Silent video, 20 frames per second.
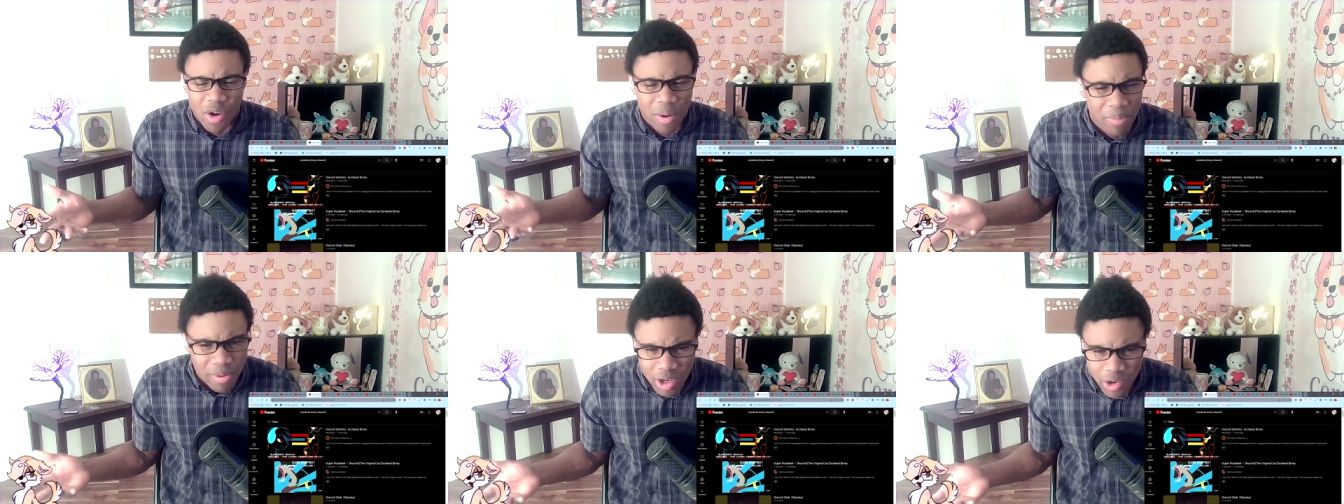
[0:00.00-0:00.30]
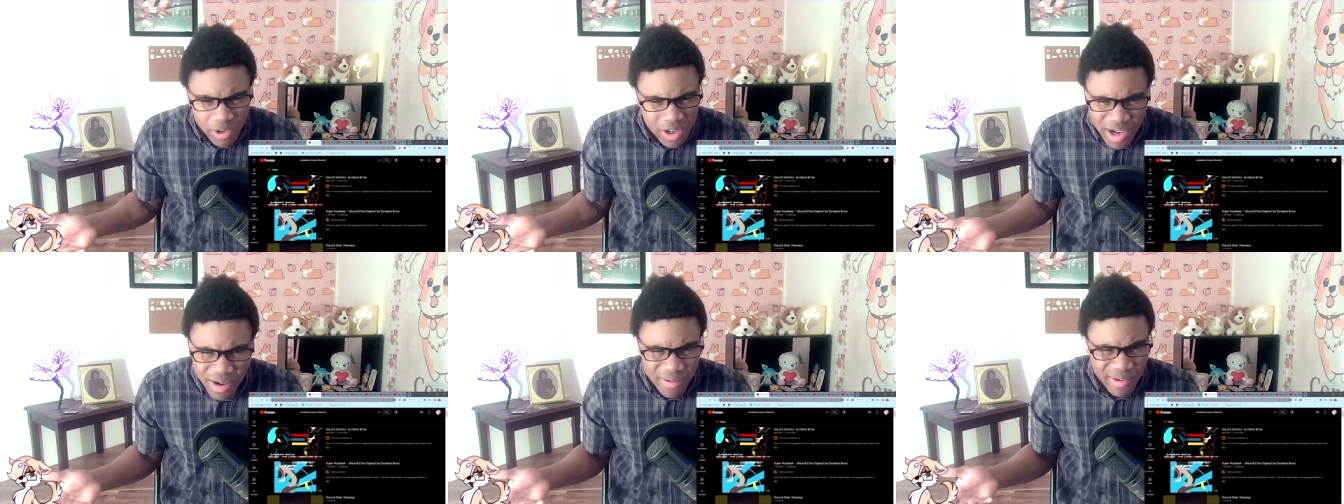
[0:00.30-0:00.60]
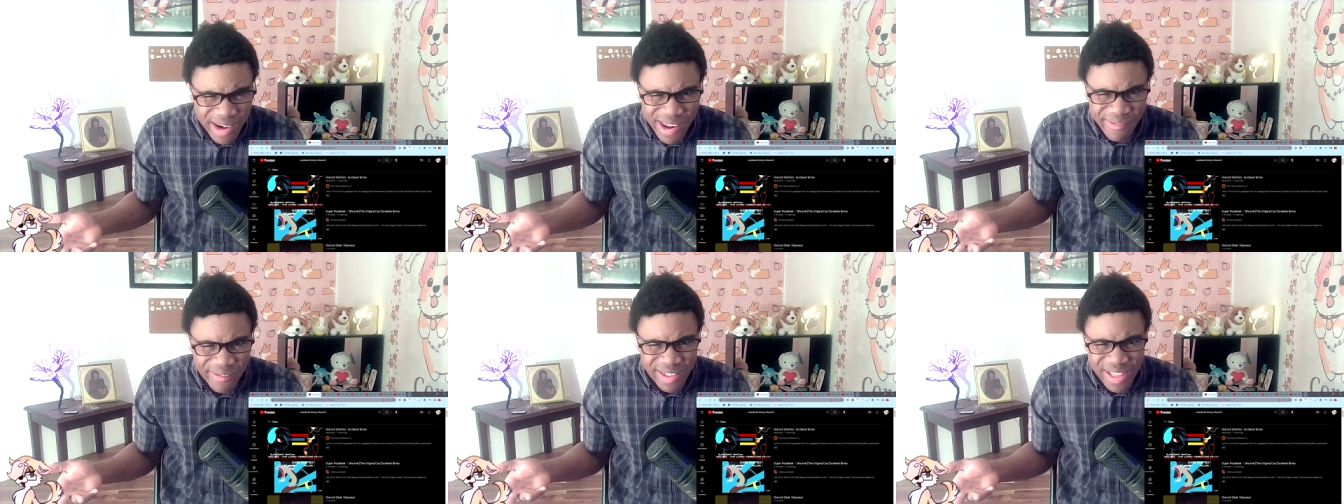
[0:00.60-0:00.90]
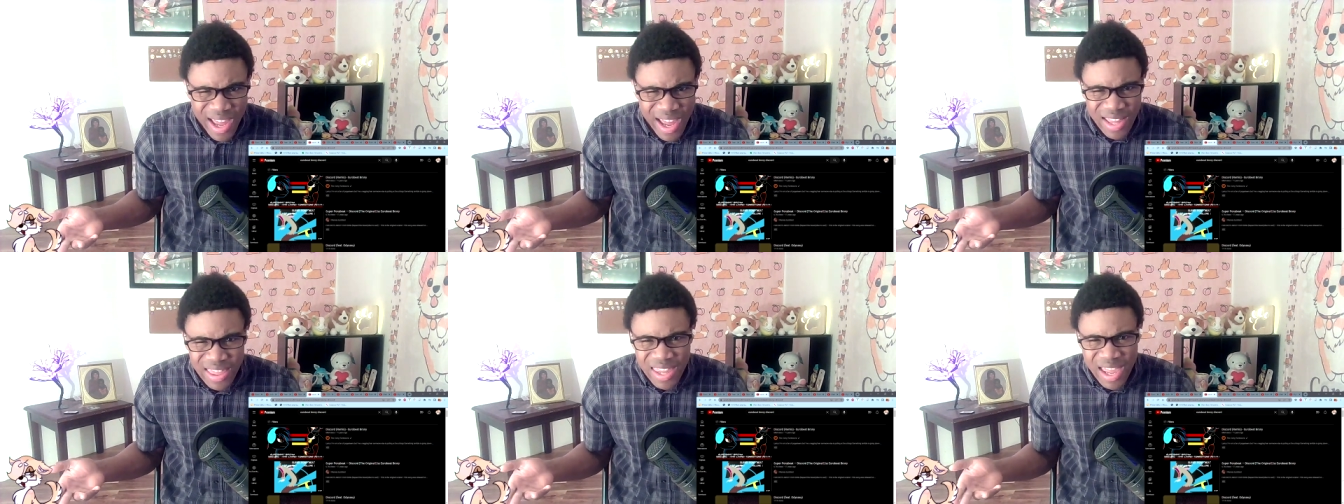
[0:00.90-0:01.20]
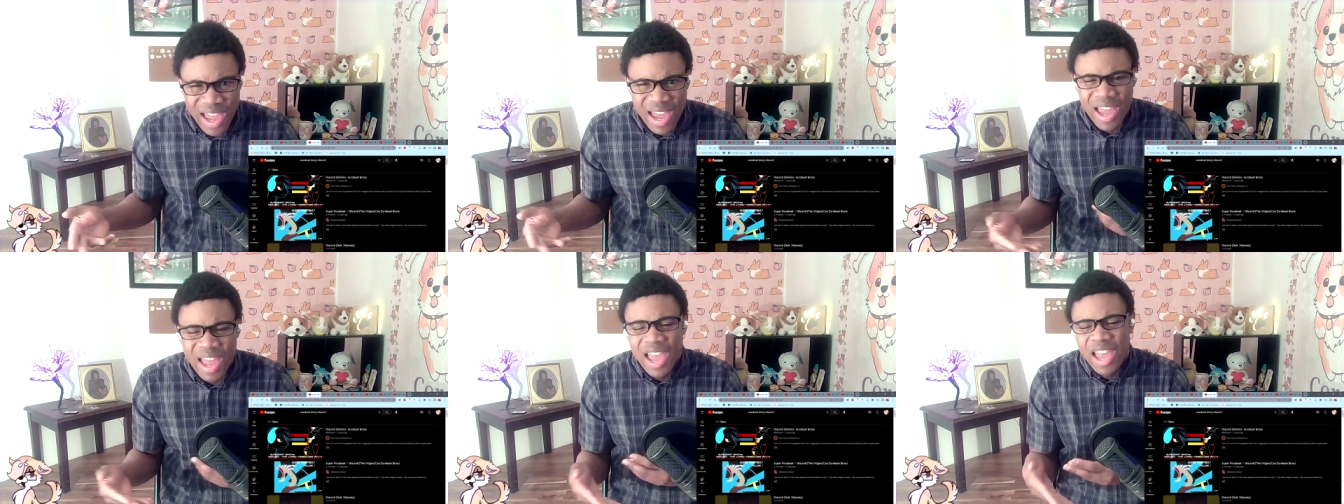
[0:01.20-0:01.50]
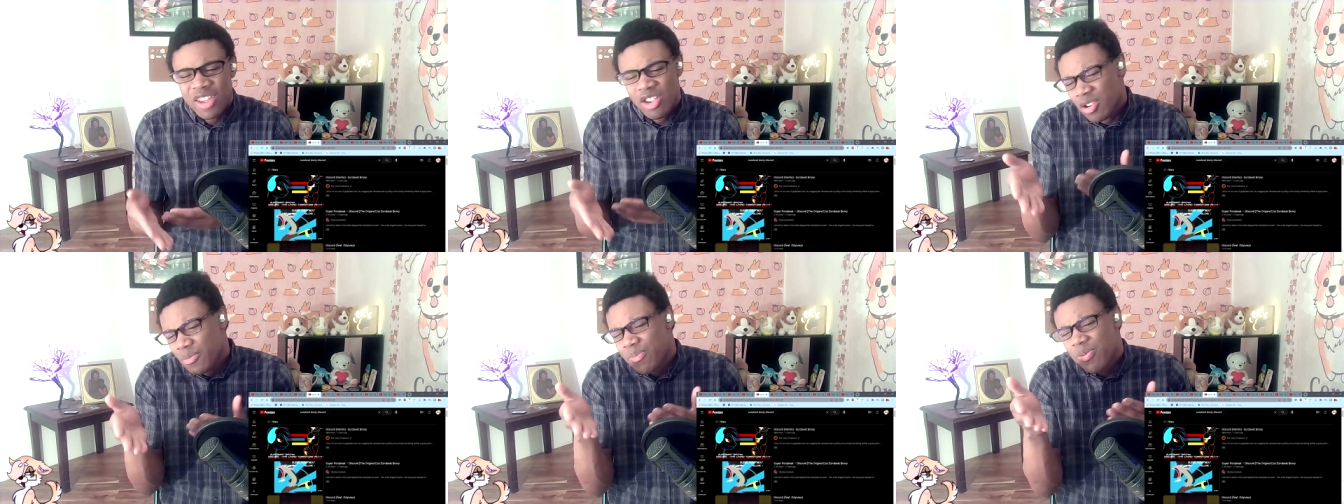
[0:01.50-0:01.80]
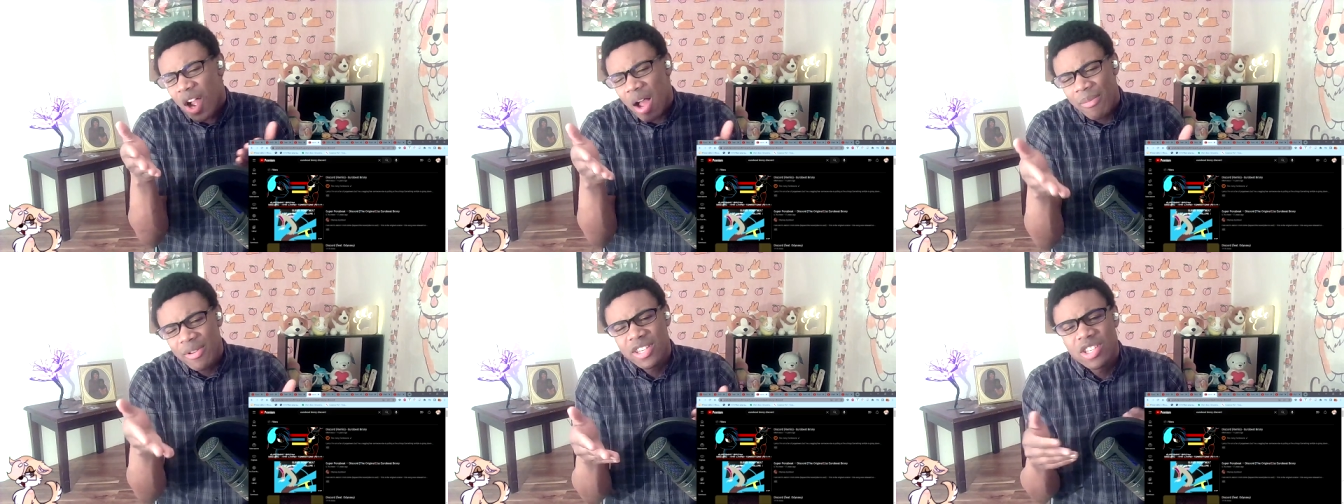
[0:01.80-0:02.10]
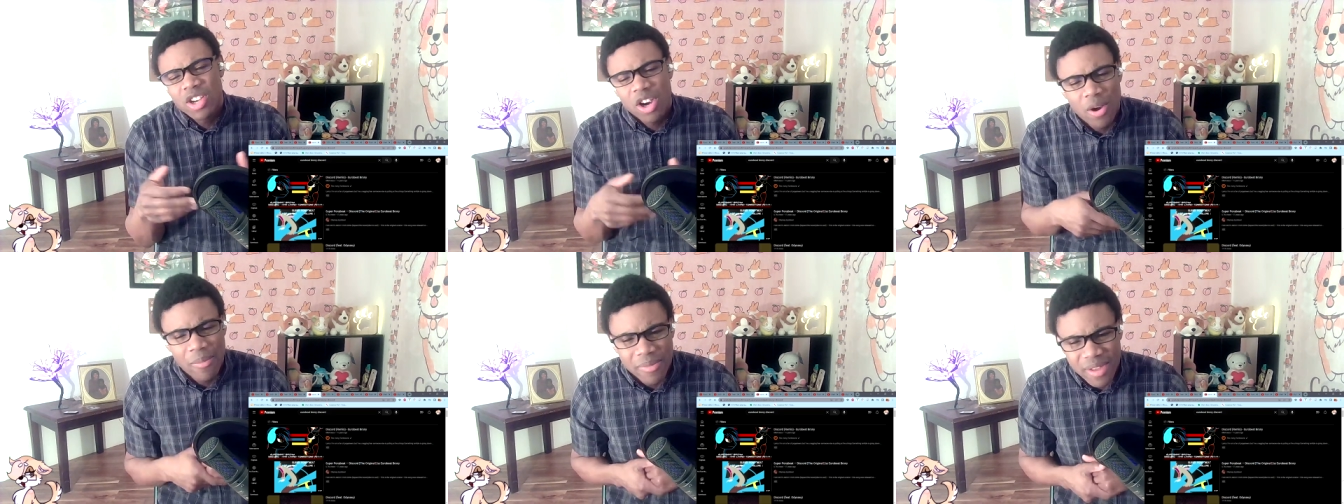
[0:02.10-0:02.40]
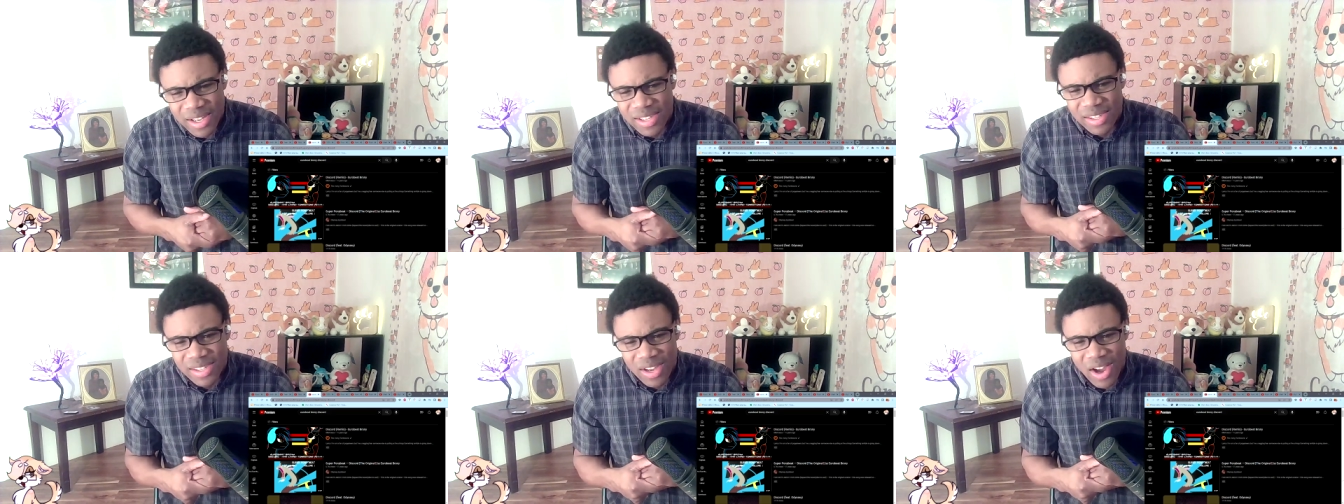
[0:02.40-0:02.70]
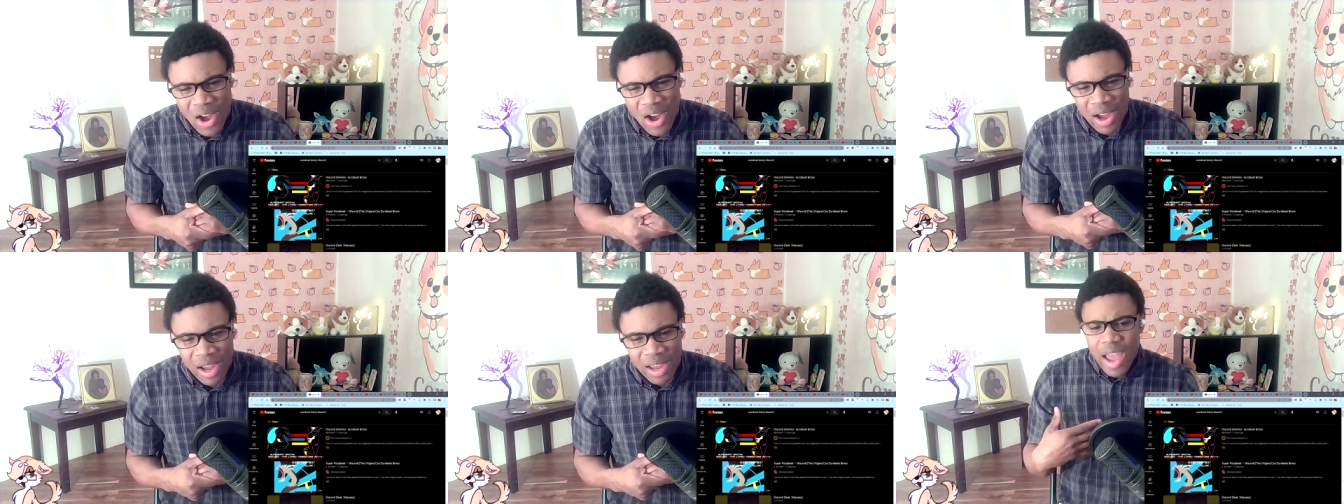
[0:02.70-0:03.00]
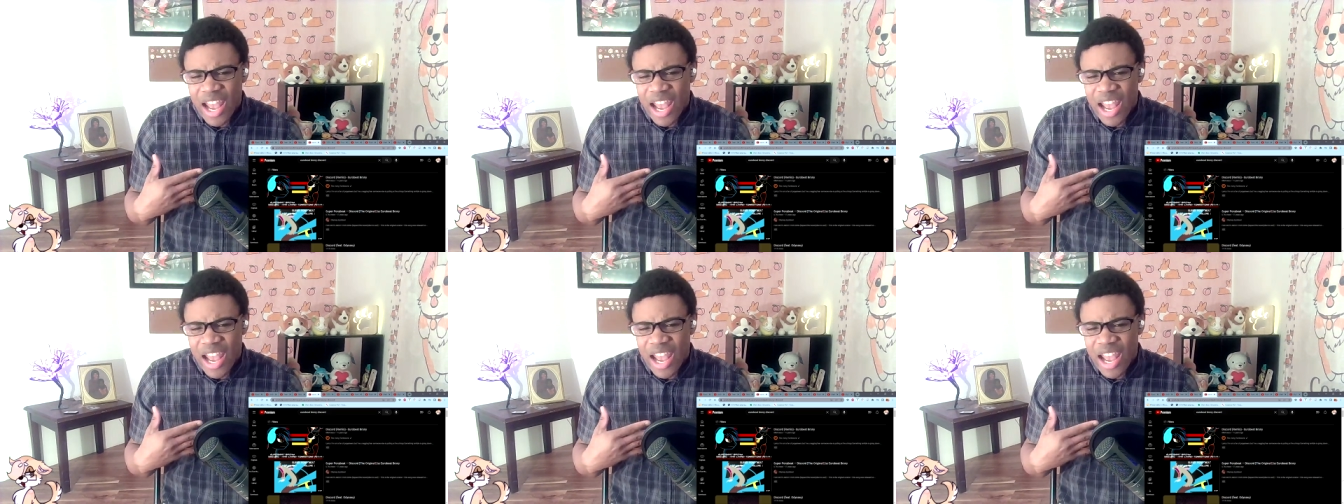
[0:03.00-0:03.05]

a brony or whatever like that, you'd probably show them this song.